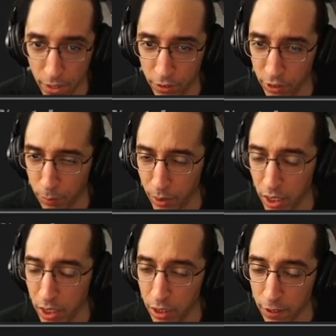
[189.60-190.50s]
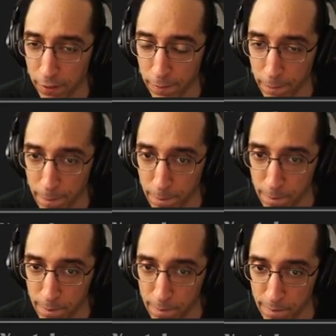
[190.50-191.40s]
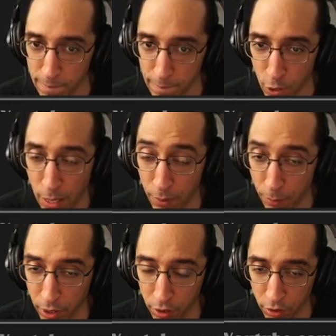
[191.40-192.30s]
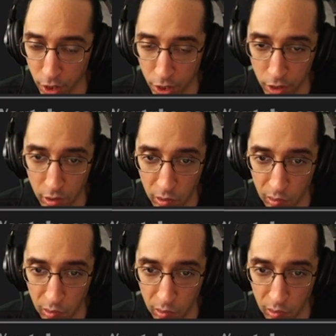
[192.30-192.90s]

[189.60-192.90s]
He's gonna play here. Or I'm gonna play here, sorry.